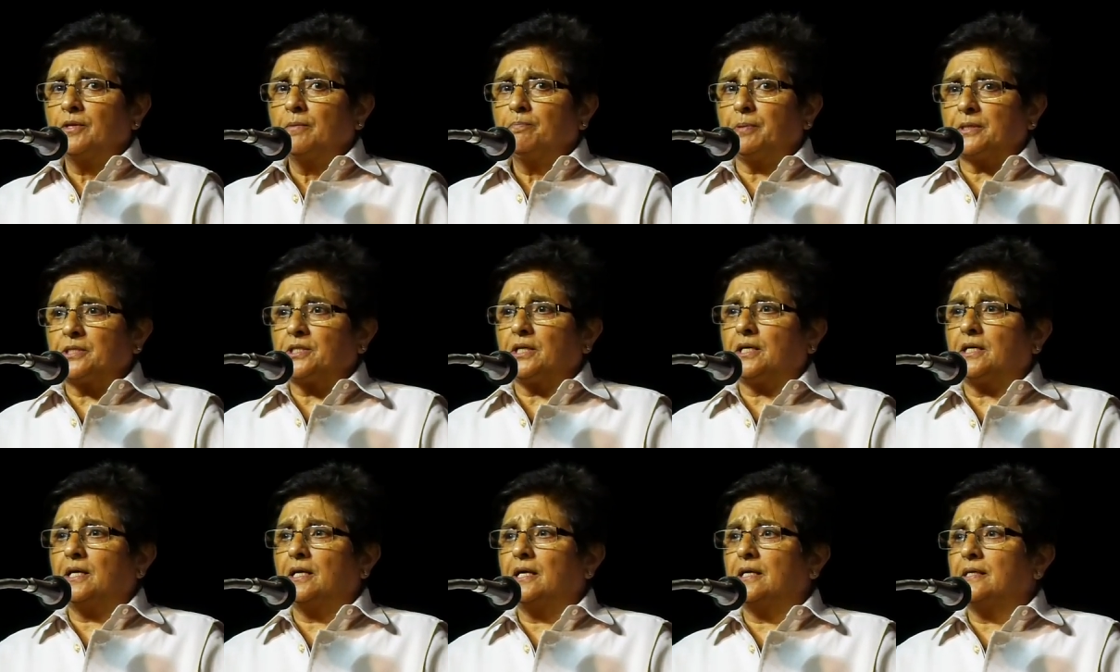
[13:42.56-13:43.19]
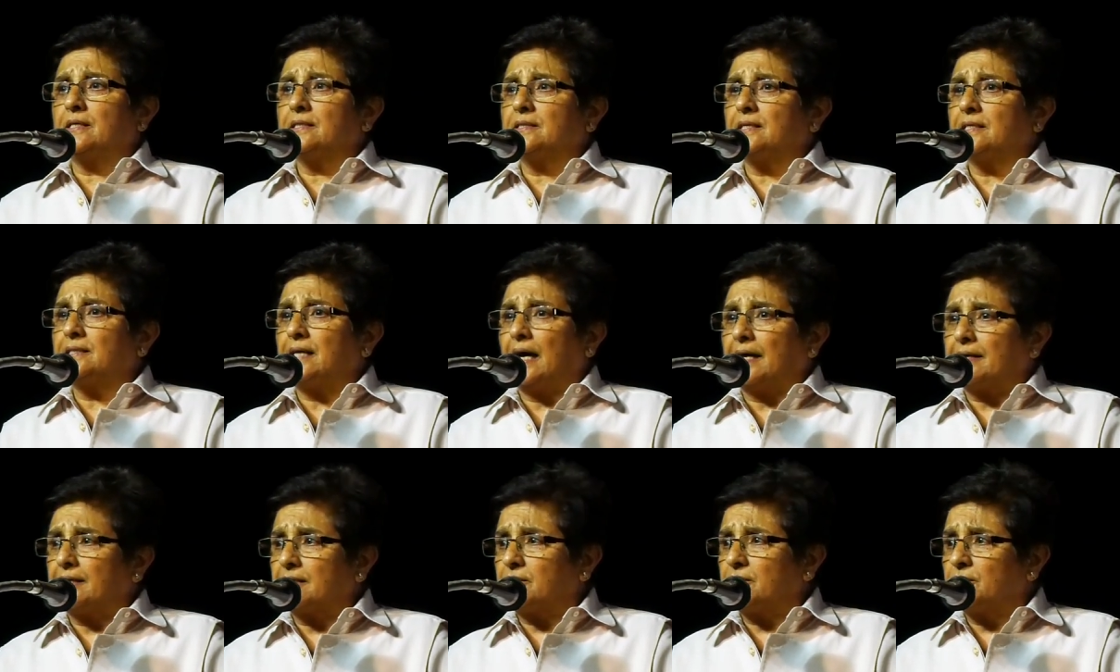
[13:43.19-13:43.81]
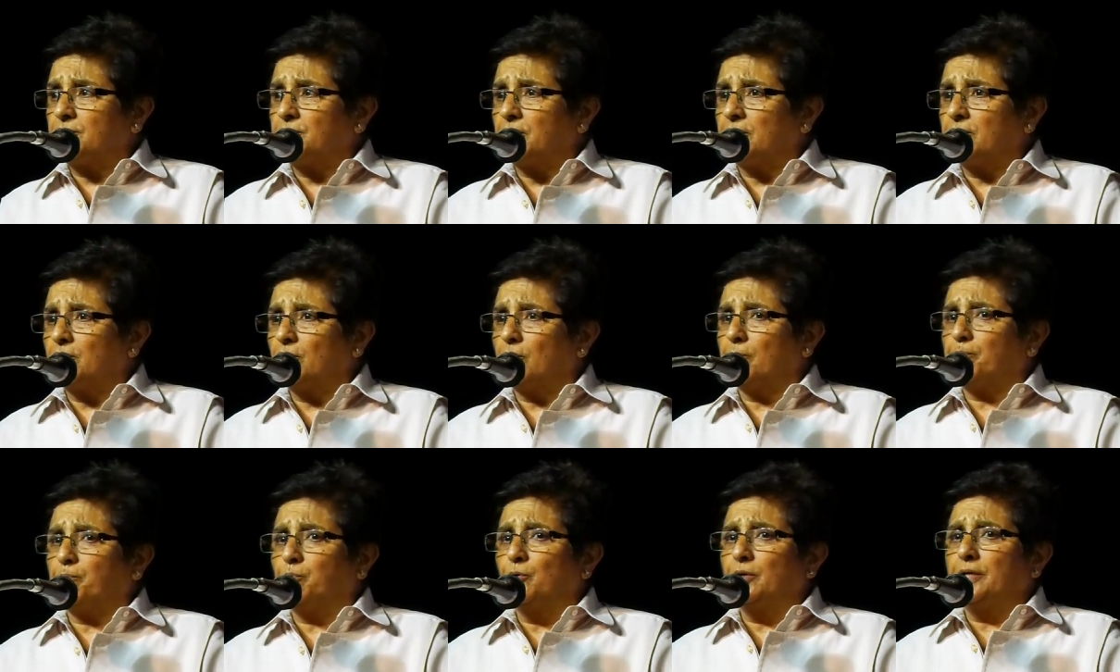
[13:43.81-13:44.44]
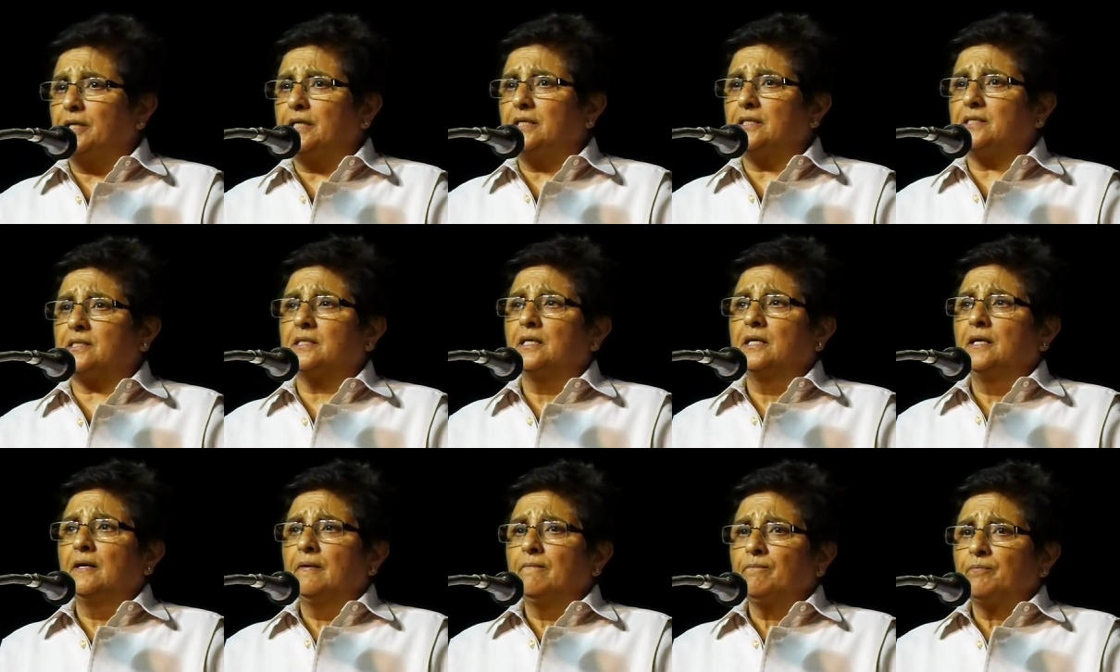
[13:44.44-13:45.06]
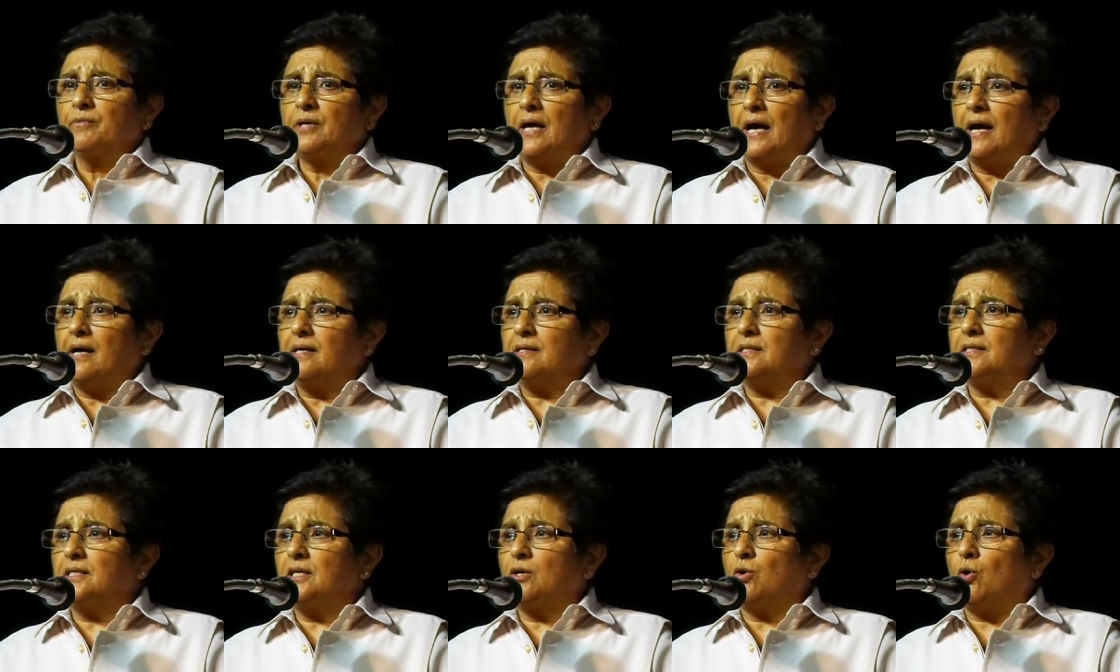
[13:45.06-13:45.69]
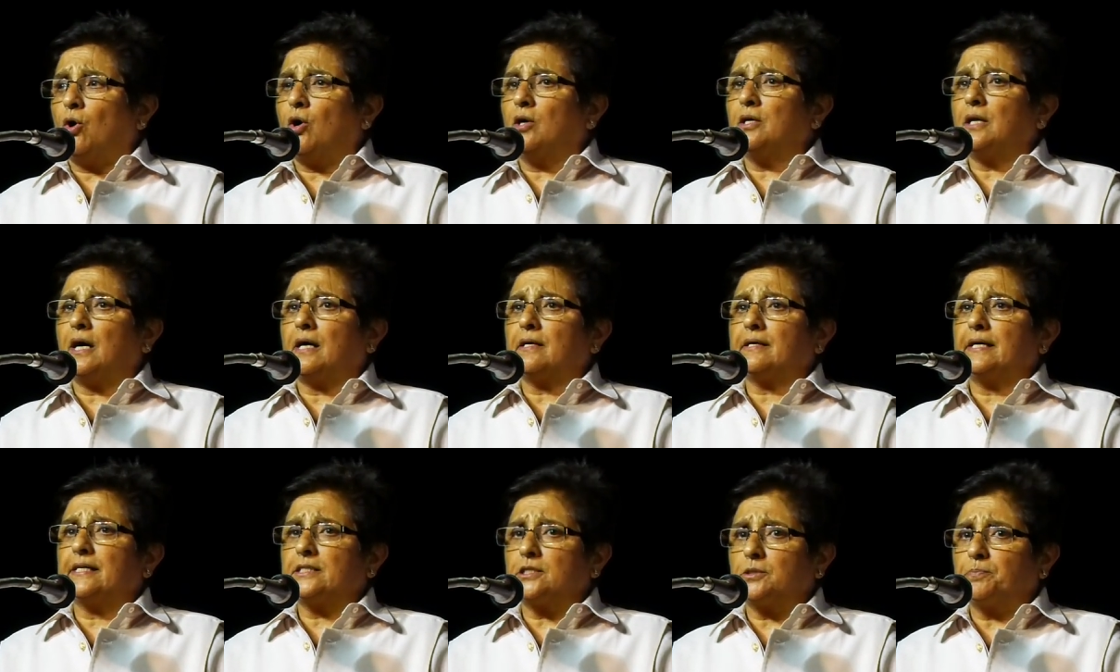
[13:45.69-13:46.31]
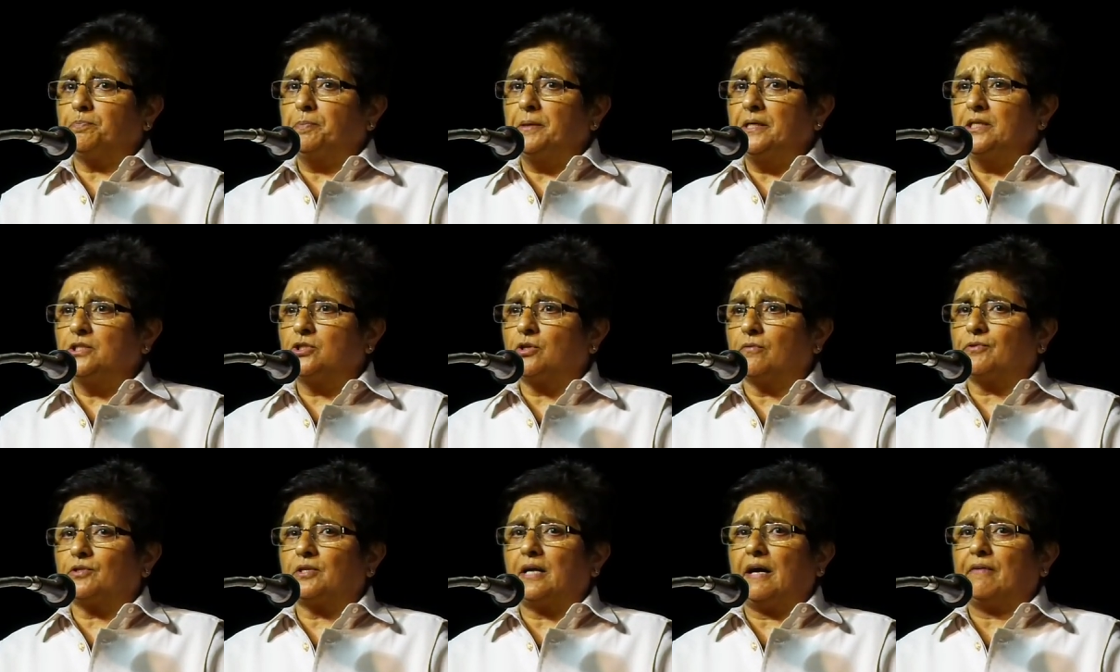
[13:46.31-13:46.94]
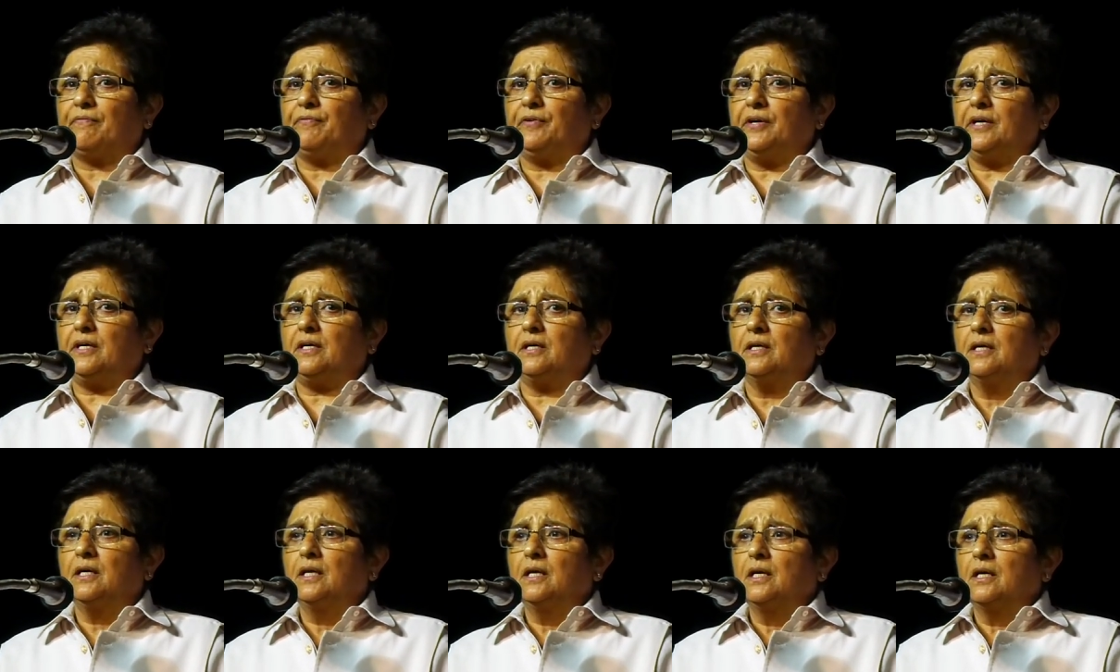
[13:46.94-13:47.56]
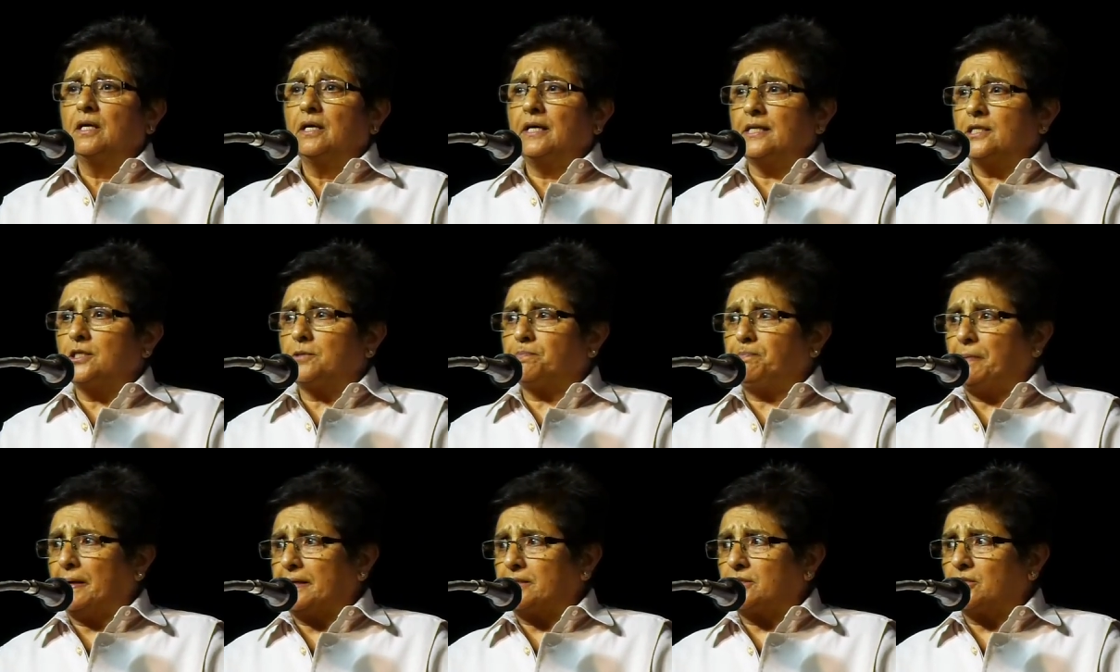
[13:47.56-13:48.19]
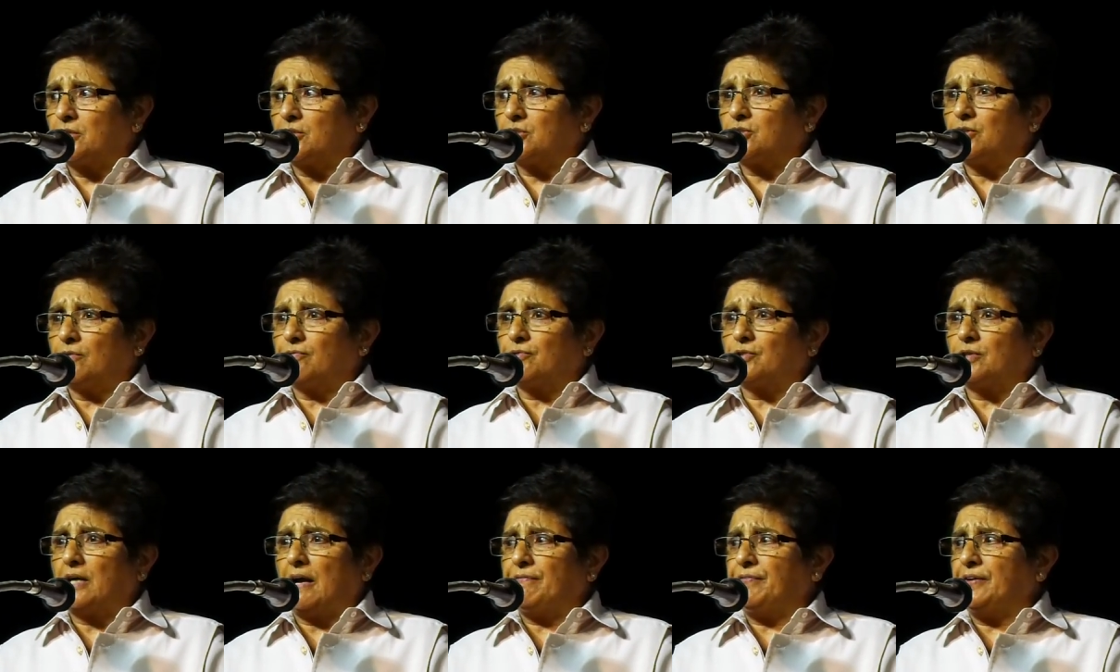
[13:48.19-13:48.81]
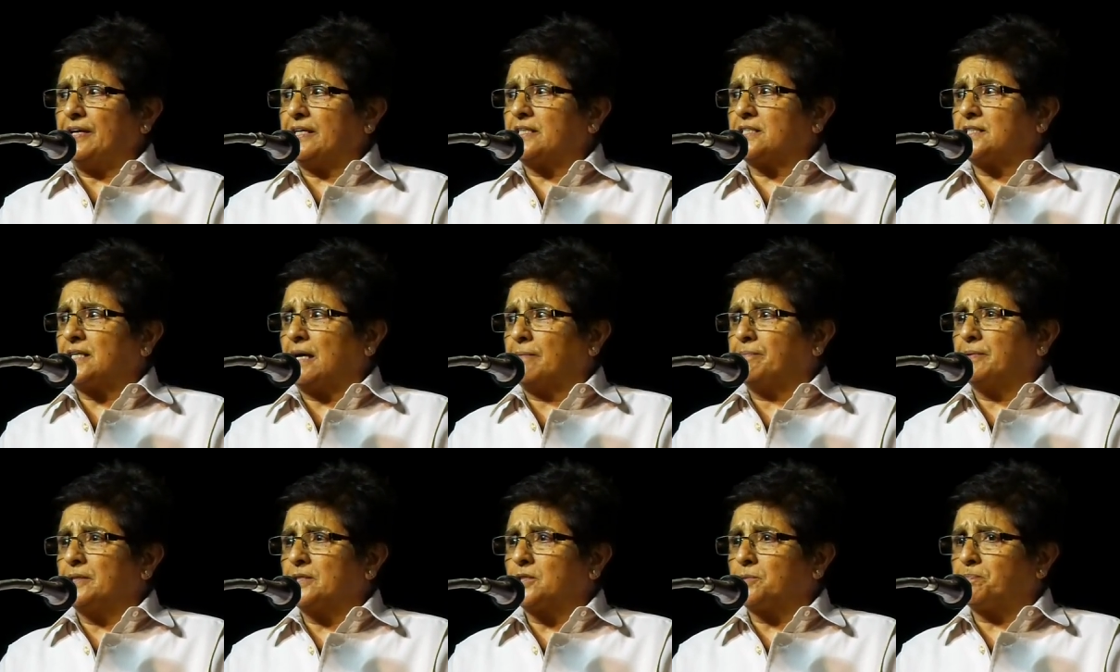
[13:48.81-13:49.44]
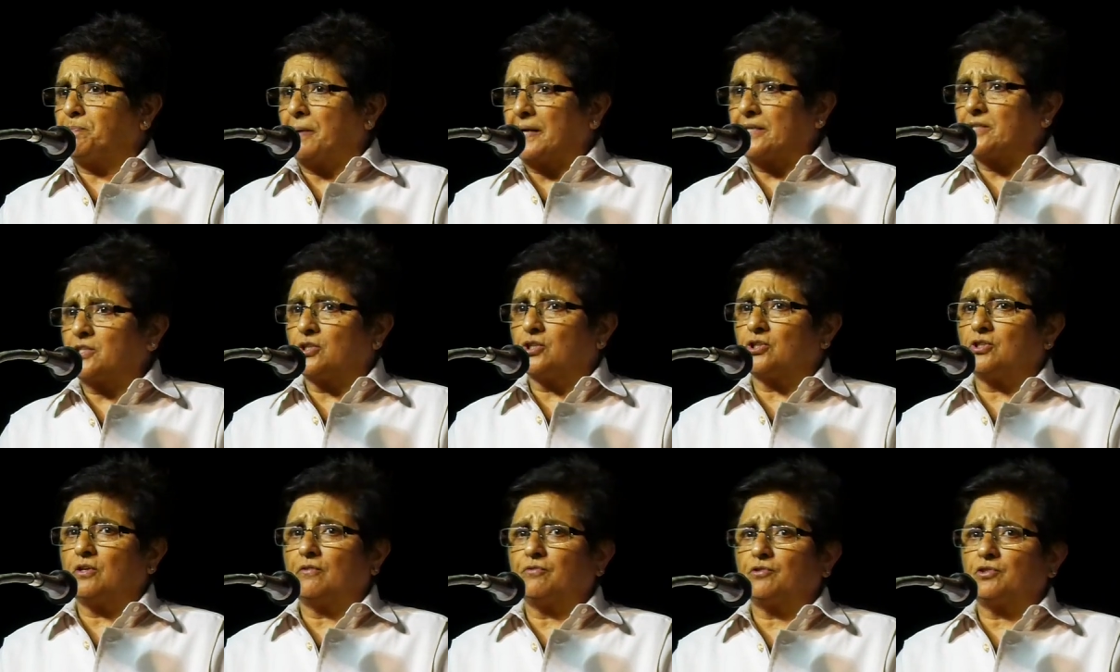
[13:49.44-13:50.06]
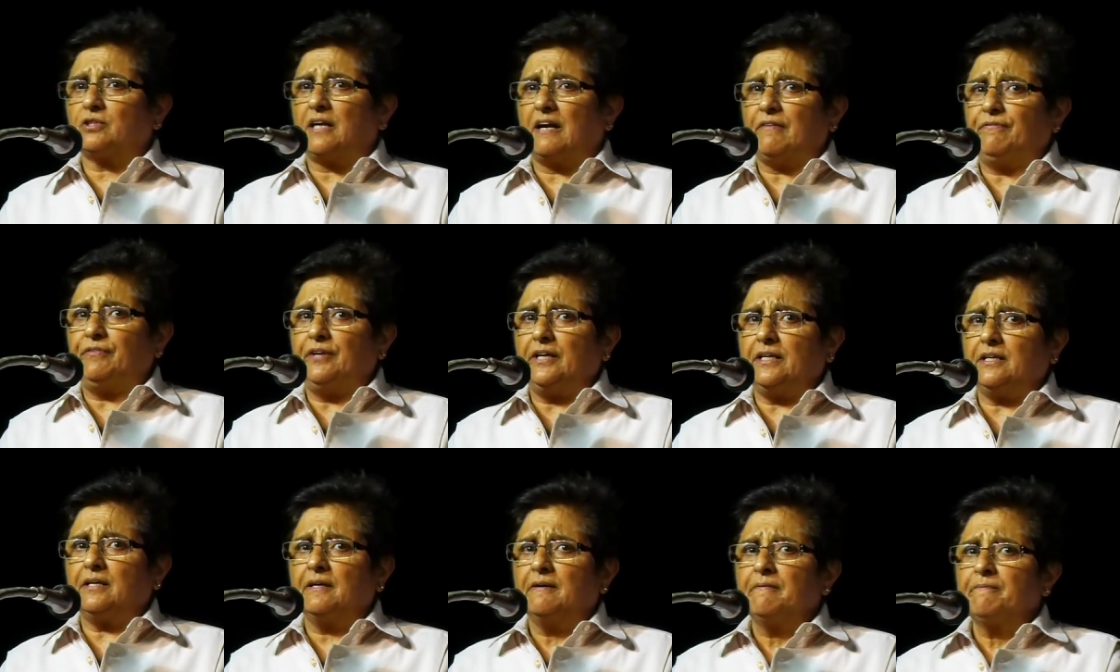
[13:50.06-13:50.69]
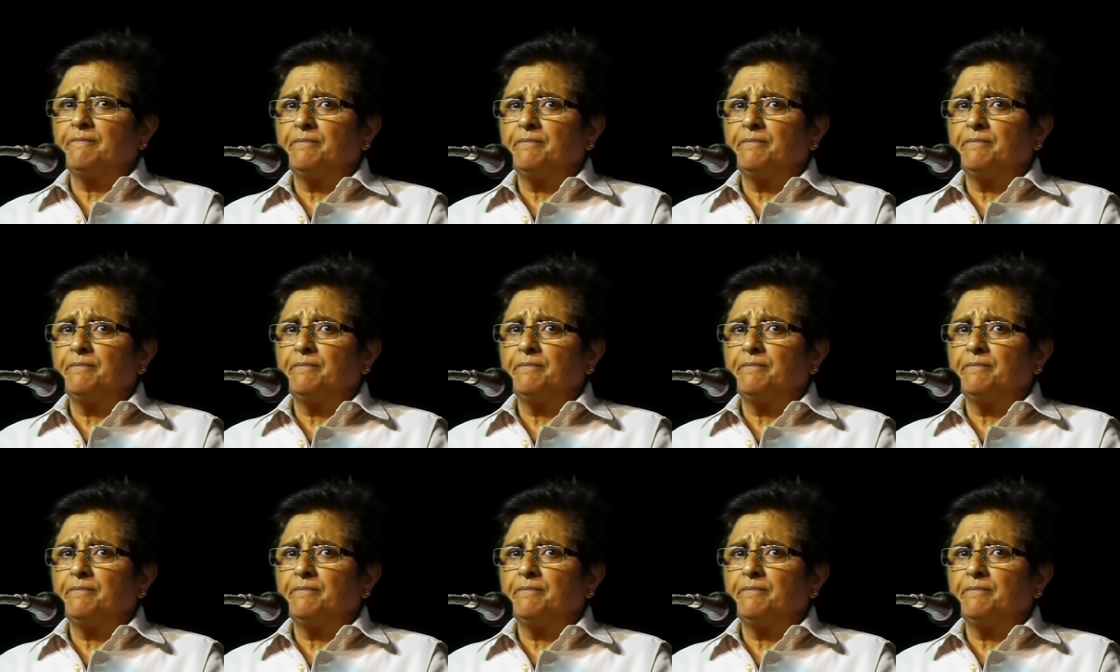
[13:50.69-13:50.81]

particularly the Director General of Police and the all our SPs of traffic, inspectors of traffic, sub-inspectors of traffic,